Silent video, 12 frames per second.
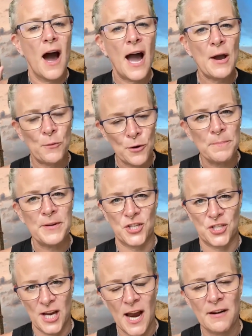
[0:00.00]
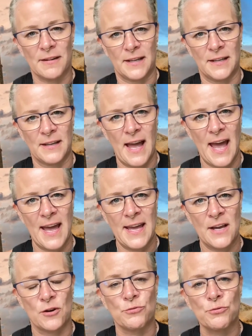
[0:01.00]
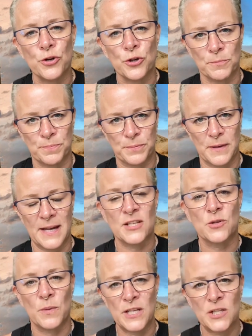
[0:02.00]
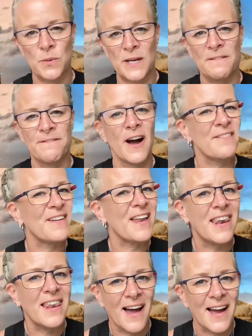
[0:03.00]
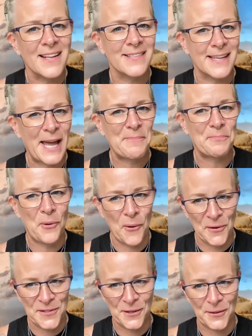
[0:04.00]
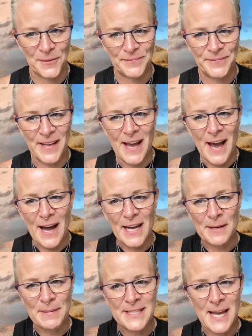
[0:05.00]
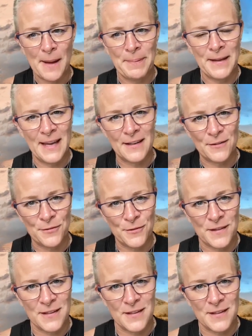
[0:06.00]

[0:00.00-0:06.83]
I will be sharing a group in 2025 Lionsgate portal. I'm going to be tapping in through